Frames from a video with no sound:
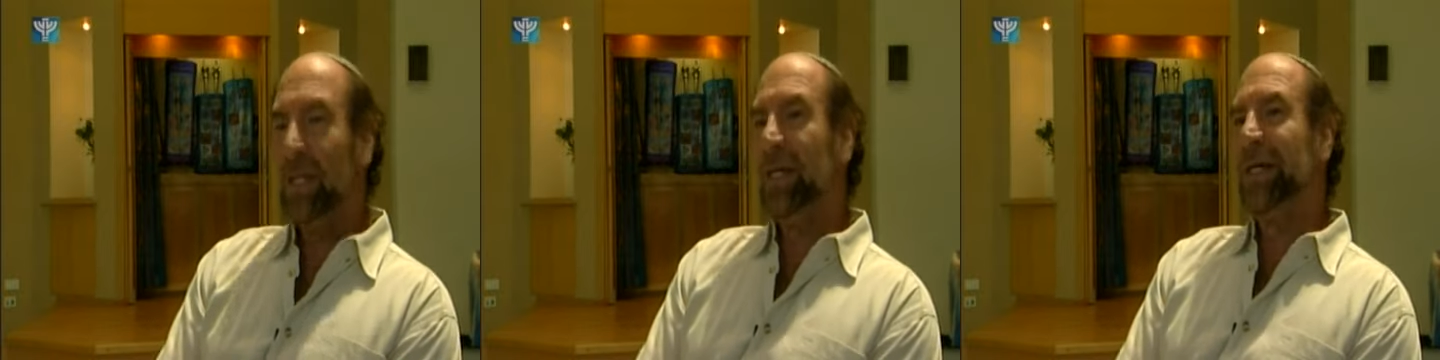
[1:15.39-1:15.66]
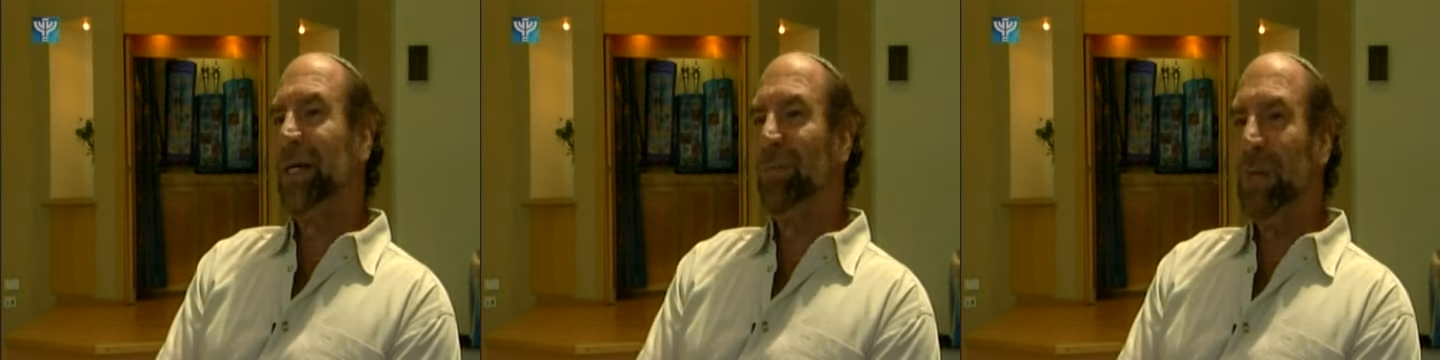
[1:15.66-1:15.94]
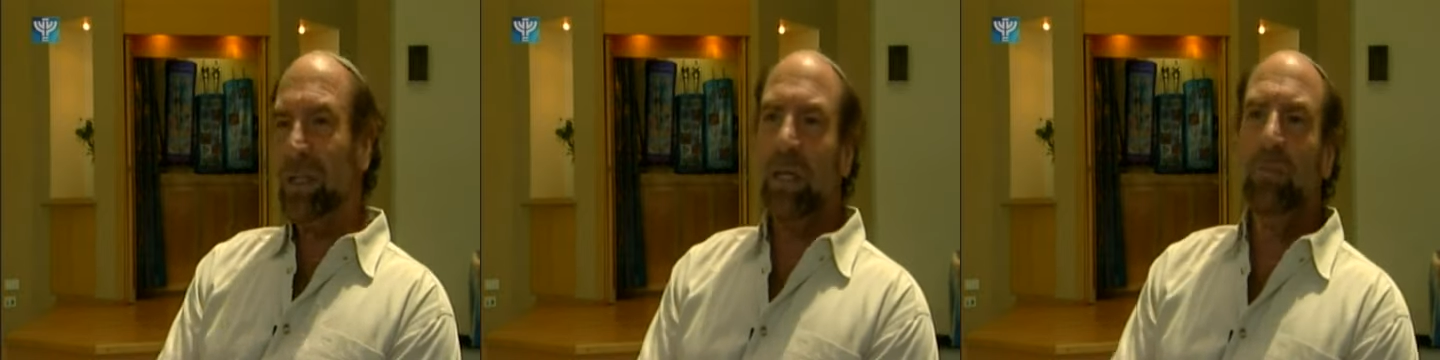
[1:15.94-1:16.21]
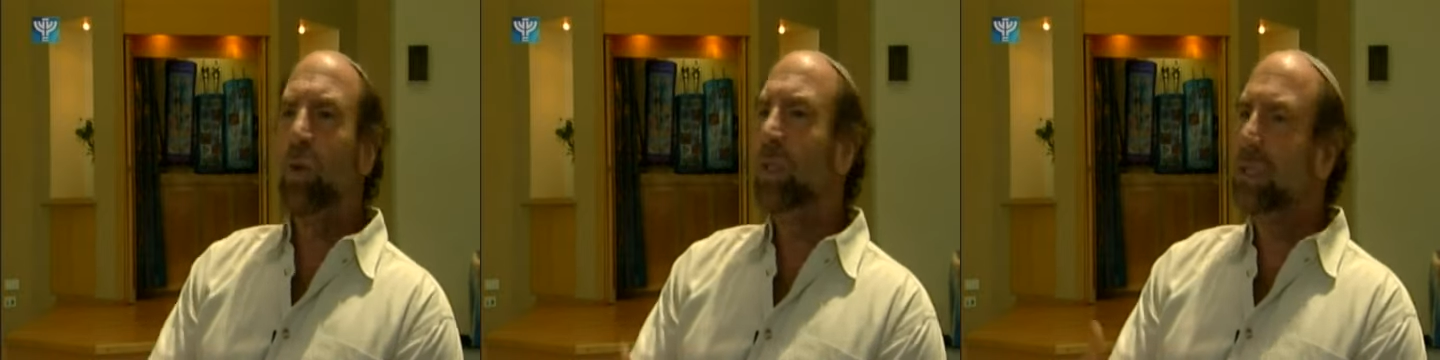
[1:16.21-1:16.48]
about the
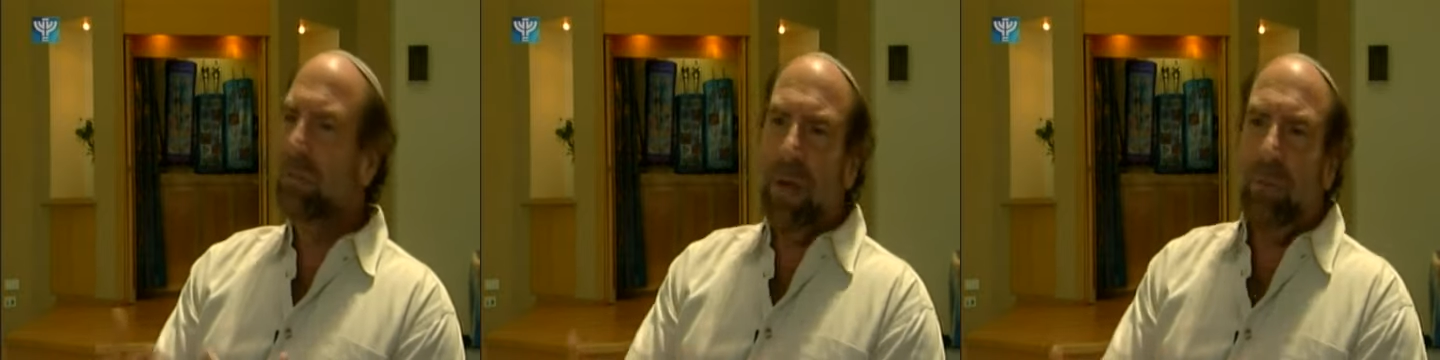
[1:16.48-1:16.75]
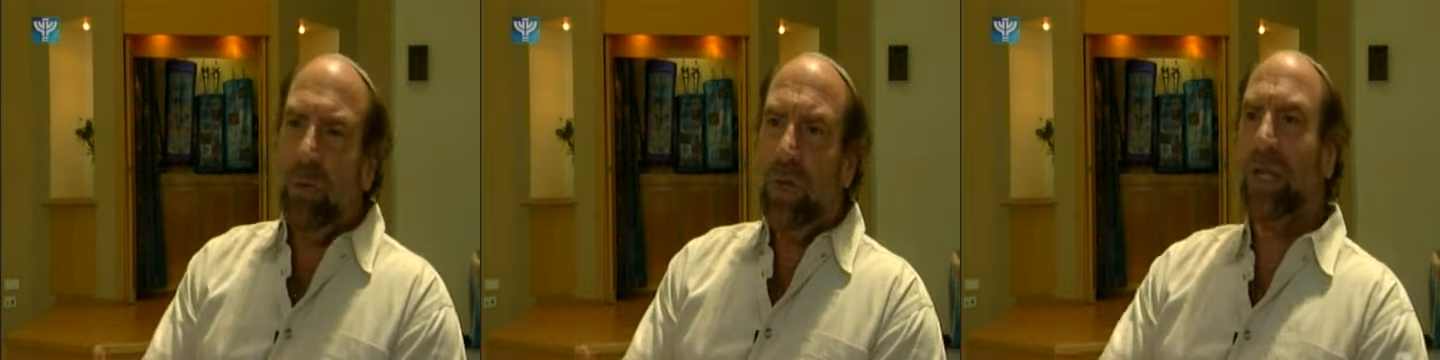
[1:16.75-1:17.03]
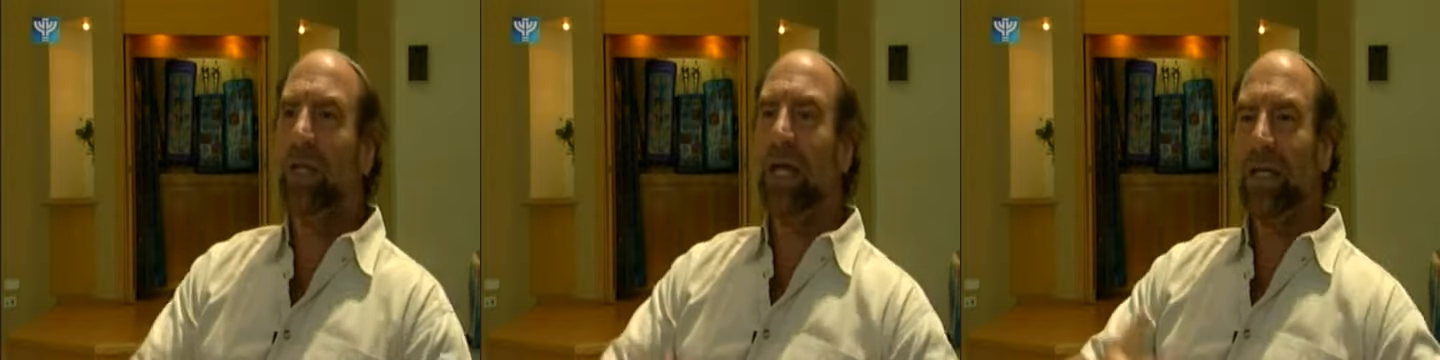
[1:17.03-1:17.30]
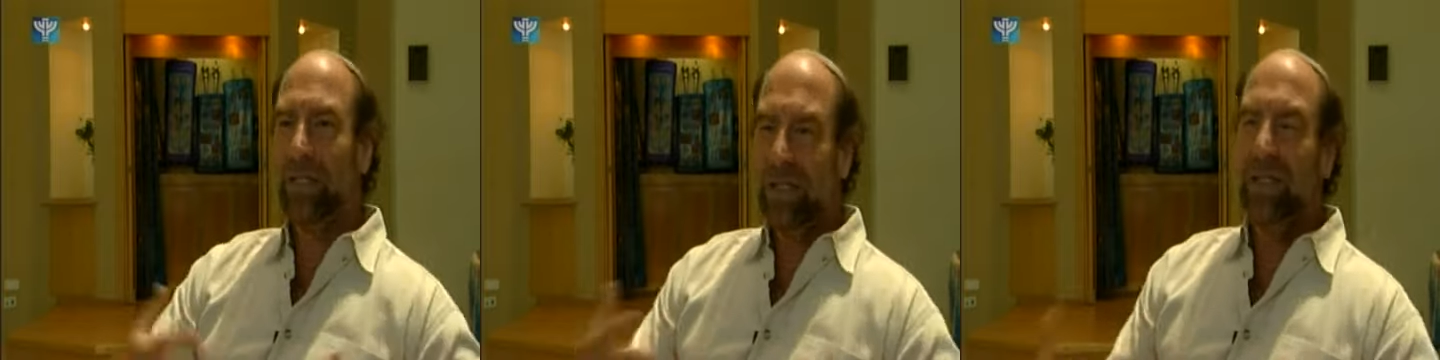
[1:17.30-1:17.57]
importance of memory, and that
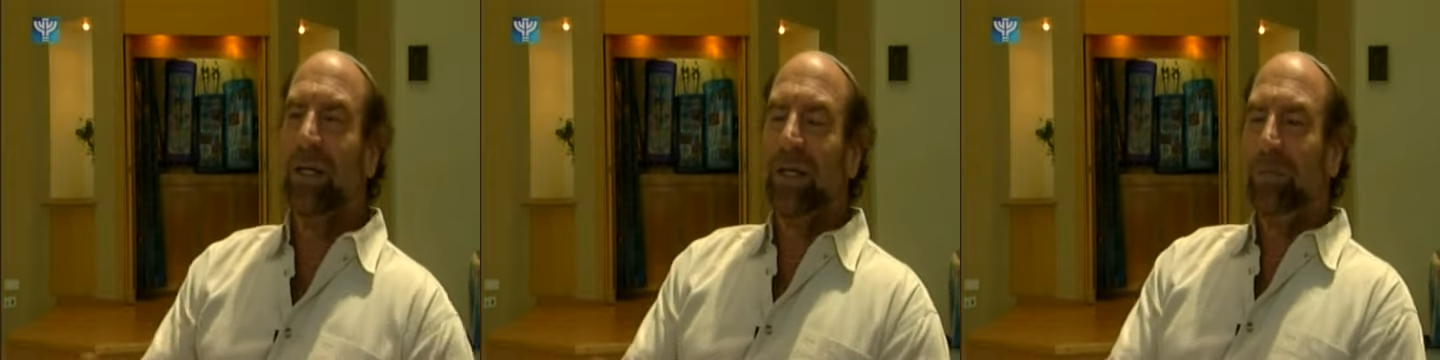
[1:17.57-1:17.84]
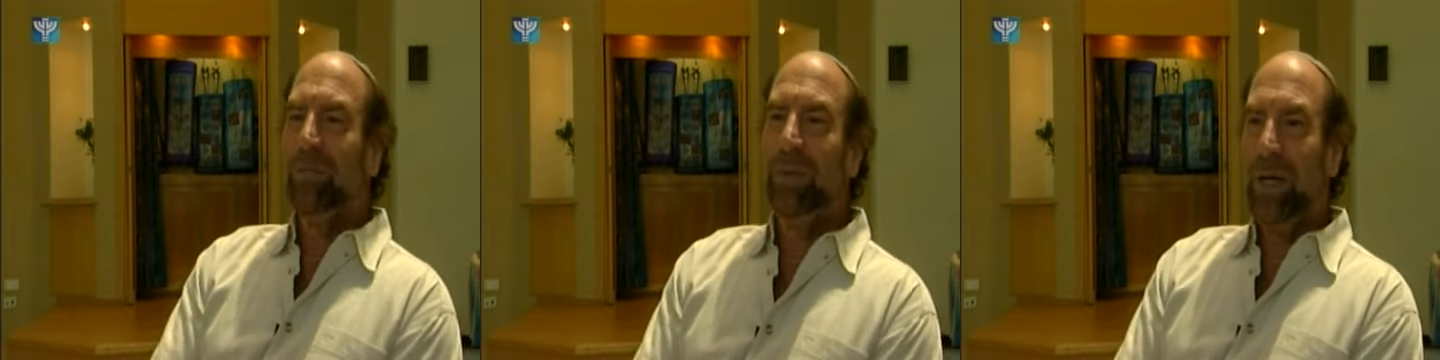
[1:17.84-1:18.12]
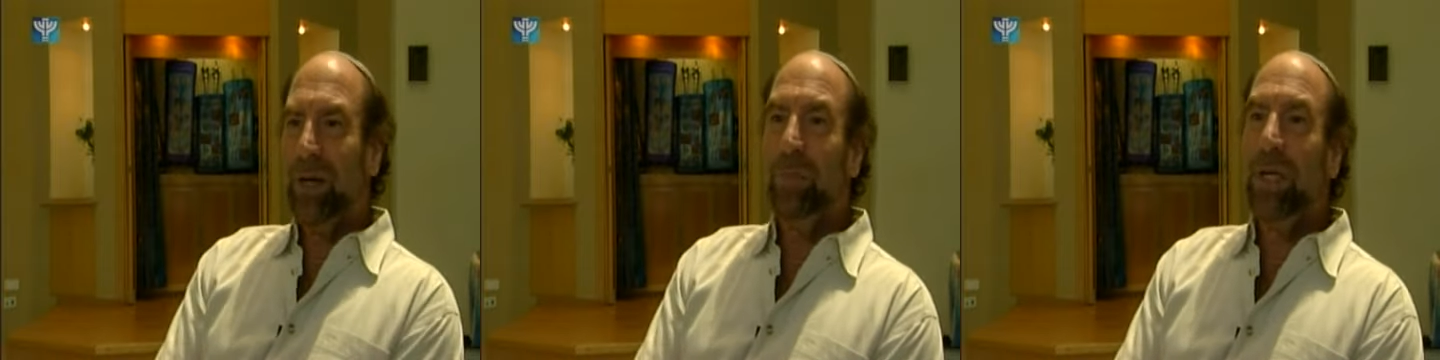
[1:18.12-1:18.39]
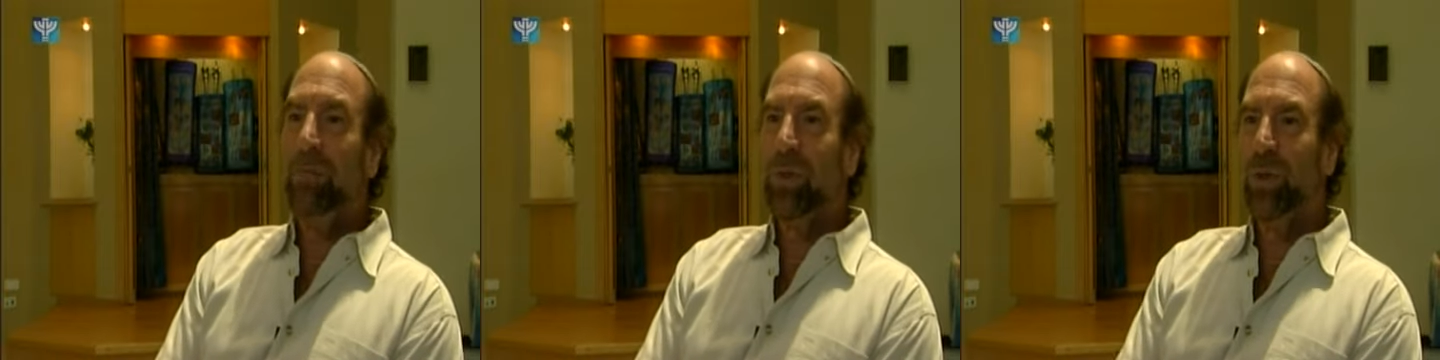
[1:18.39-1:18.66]

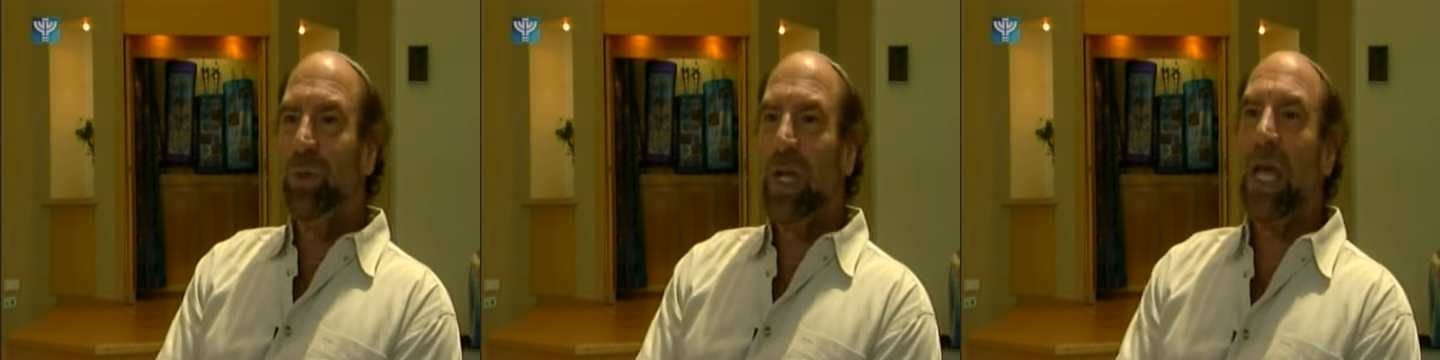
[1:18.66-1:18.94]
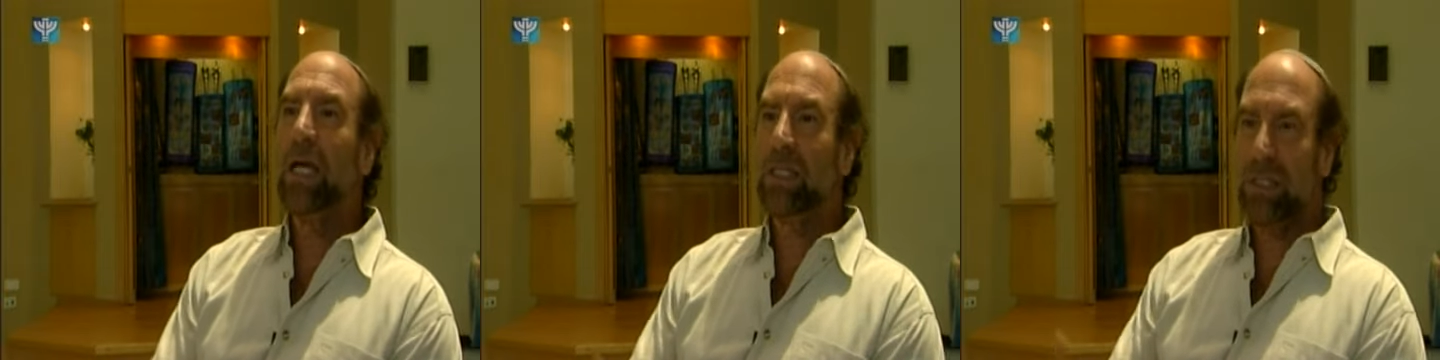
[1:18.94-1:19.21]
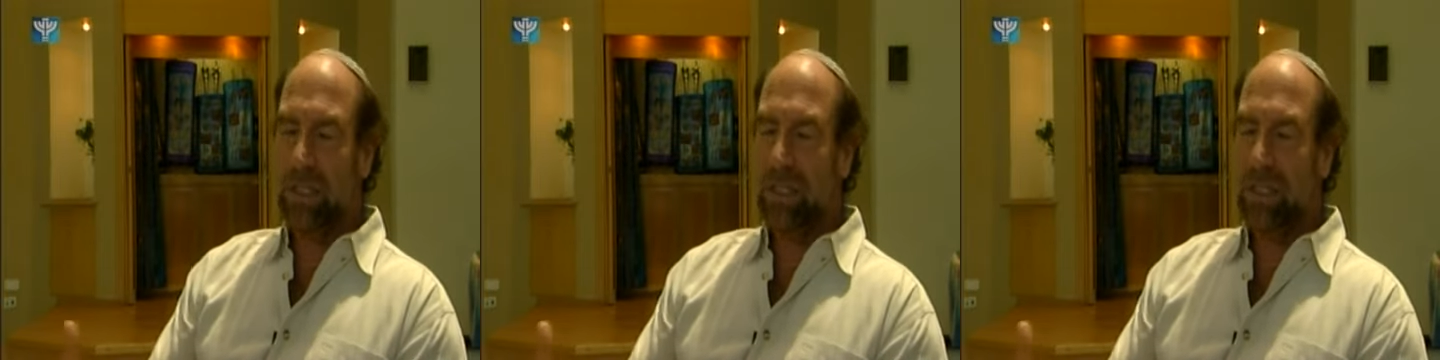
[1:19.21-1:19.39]
people who can't